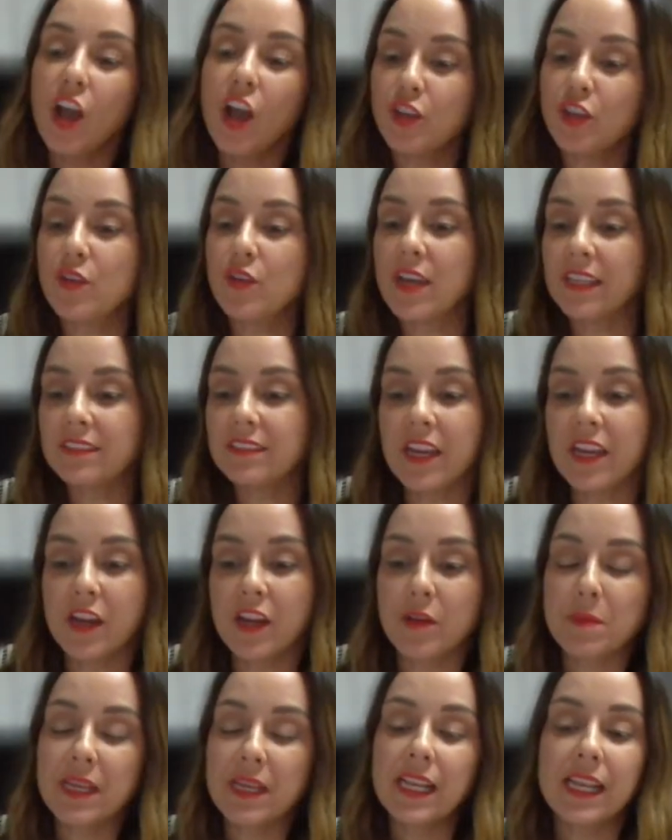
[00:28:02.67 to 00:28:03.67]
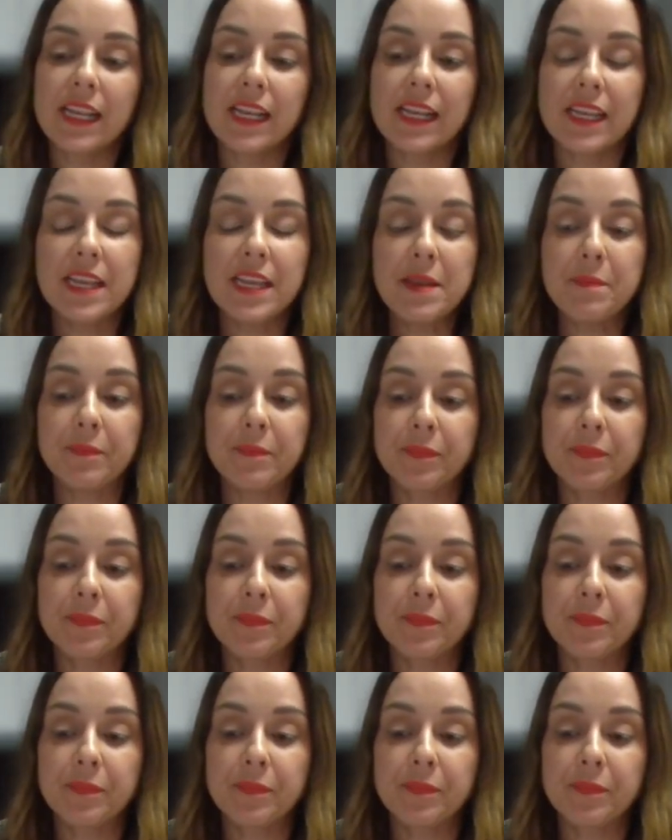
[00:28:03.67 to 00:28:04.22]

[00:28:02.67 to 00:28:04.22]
Are you guys hearing me clearly?